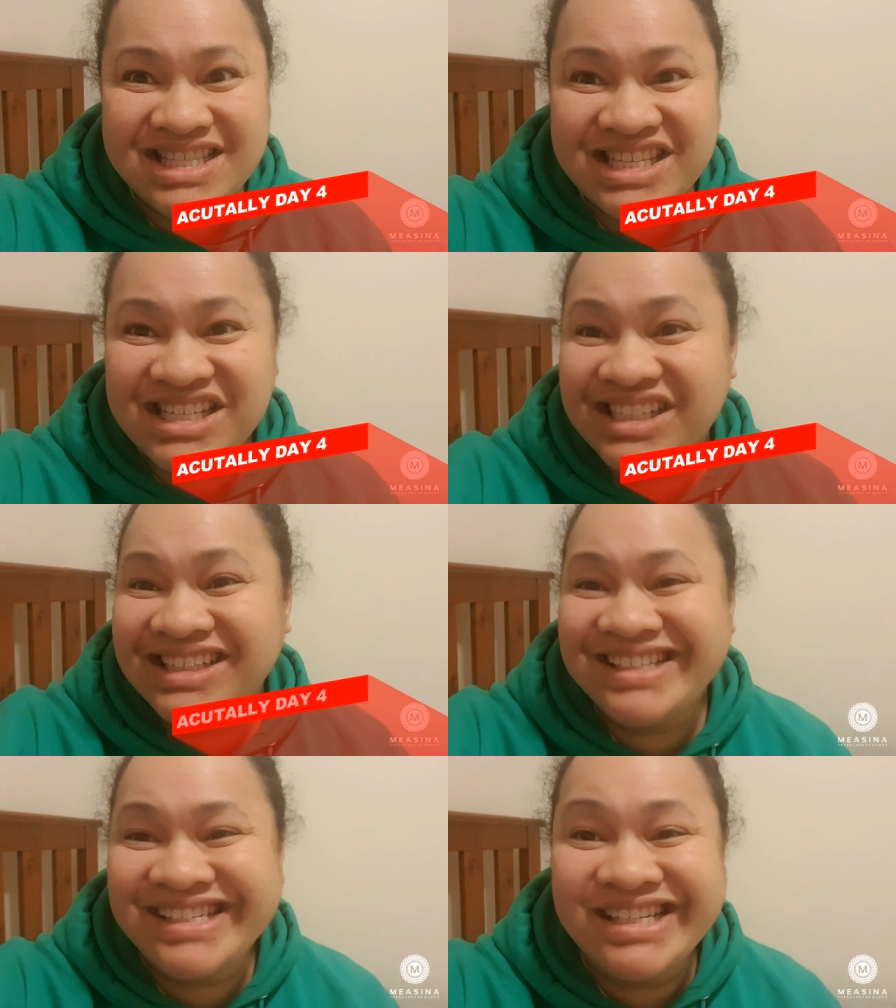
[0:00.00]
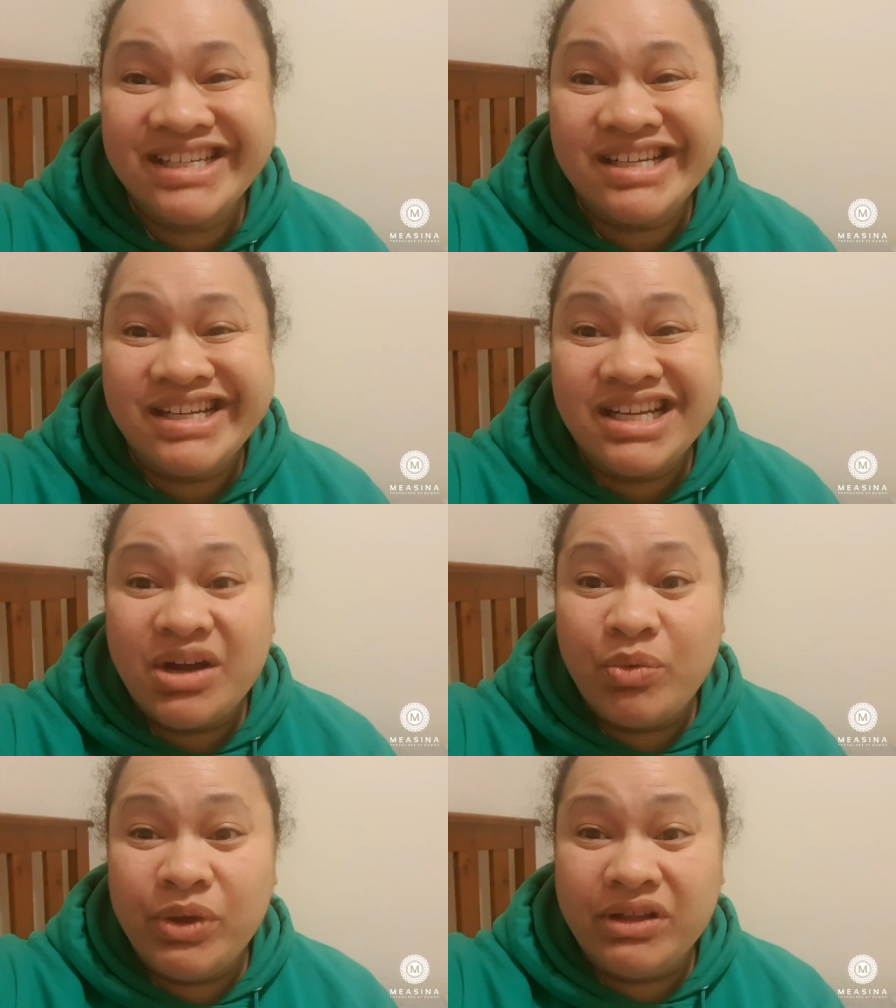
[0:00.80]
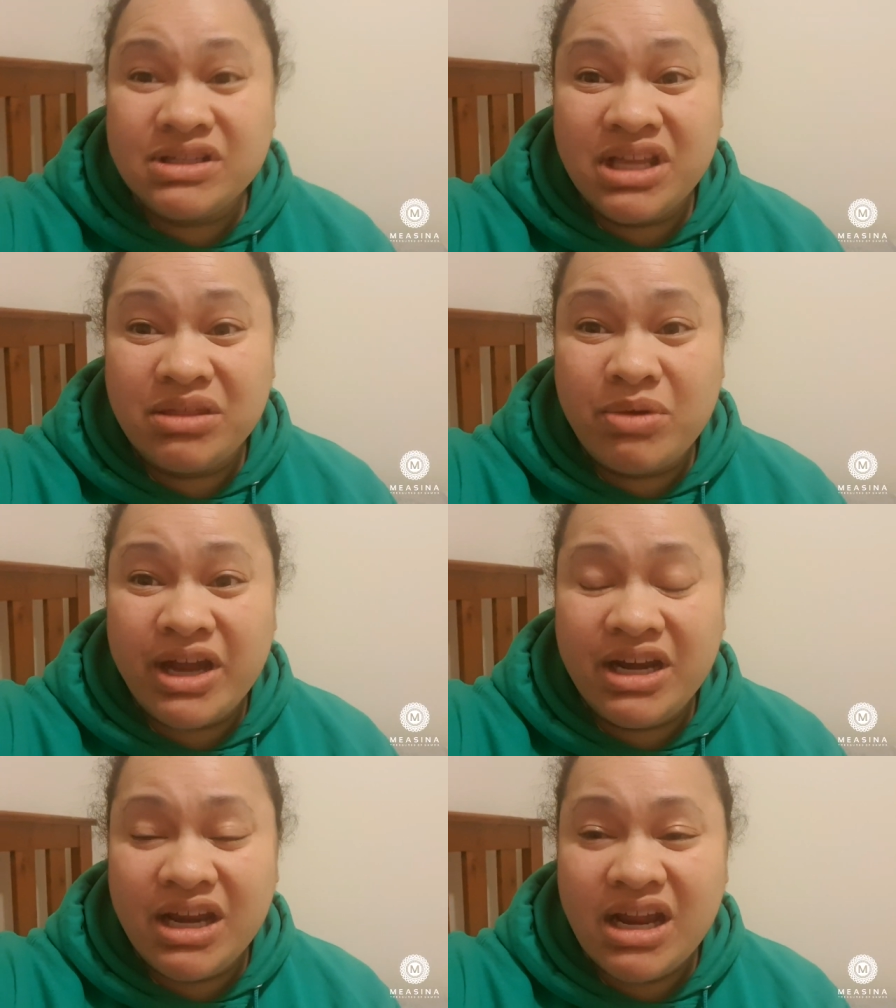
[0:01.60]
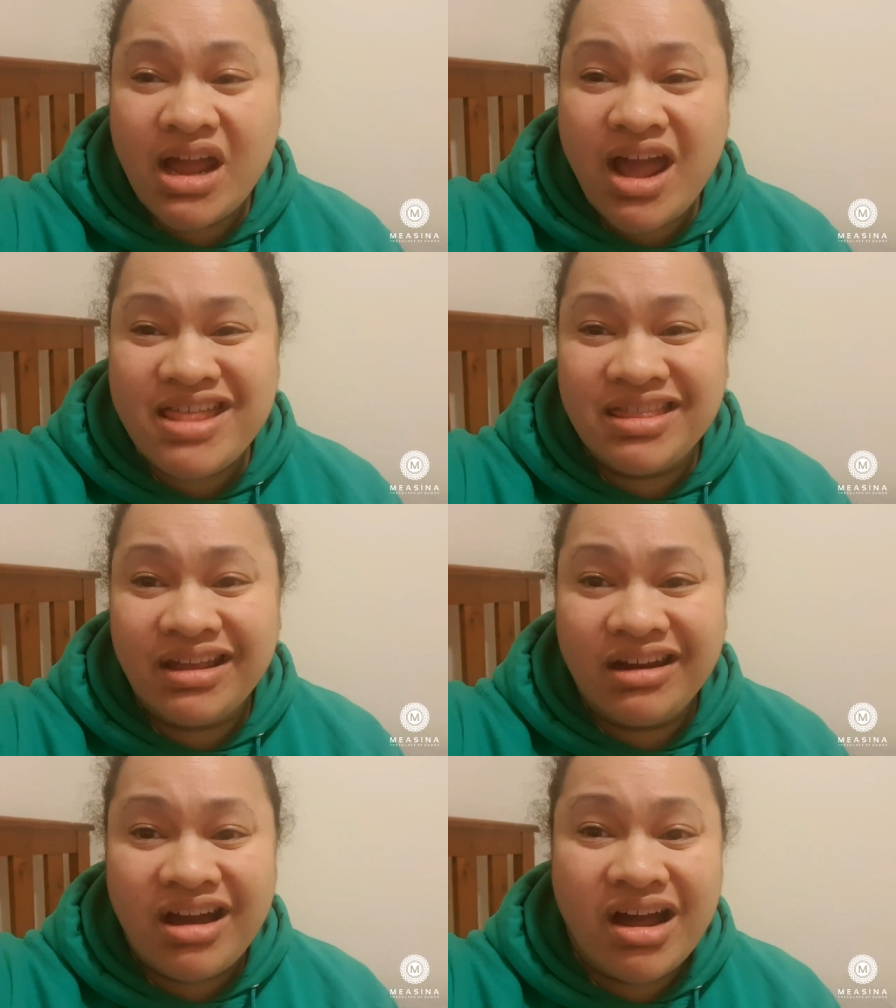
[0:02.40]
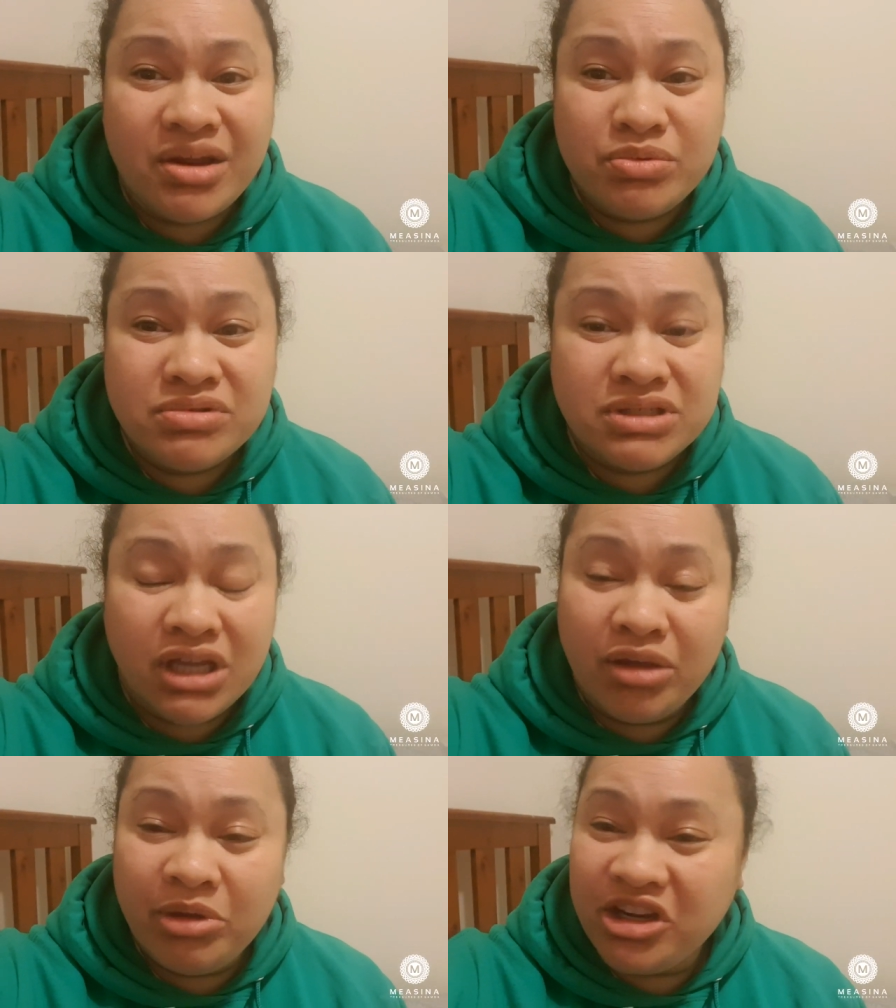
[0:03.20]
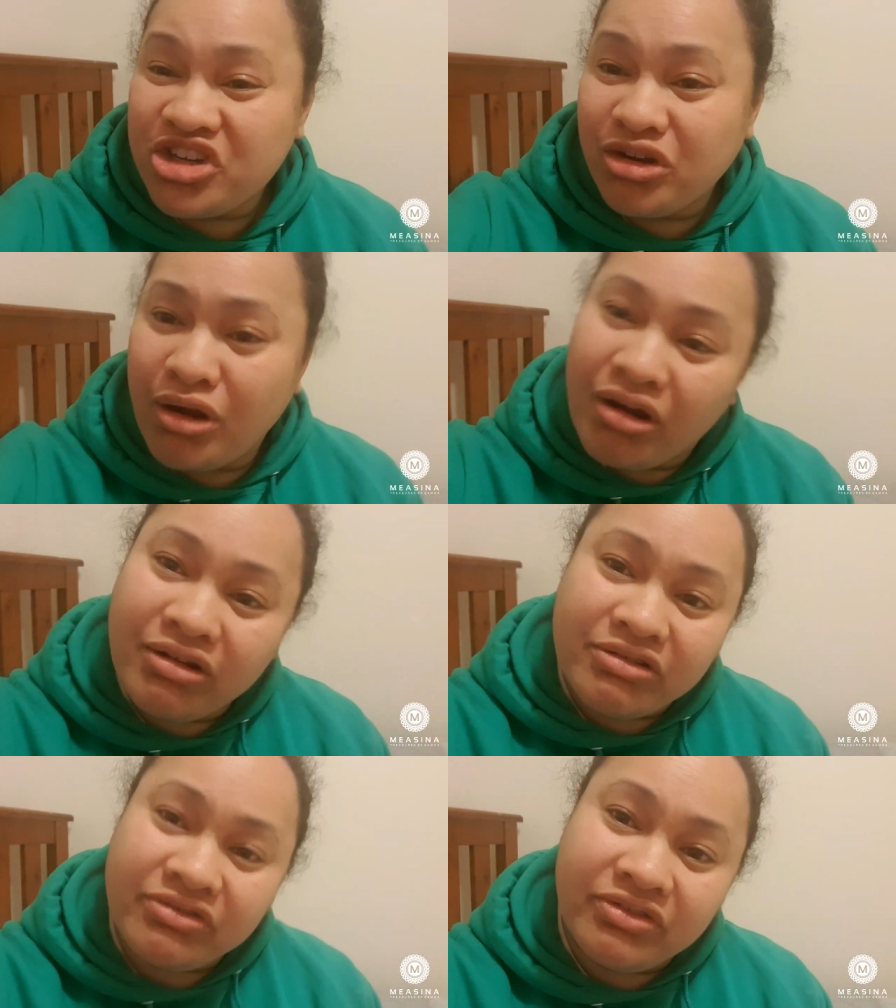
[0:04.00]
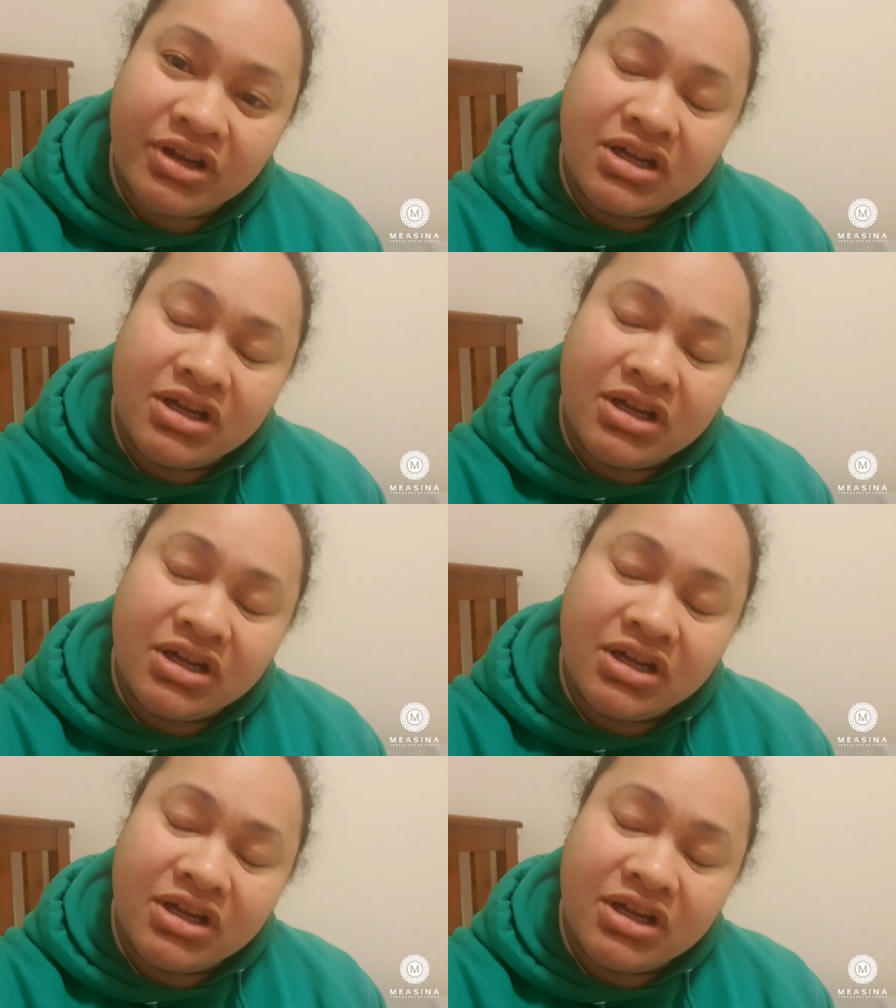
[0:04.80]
the teeth whitening, and then I will take a picture of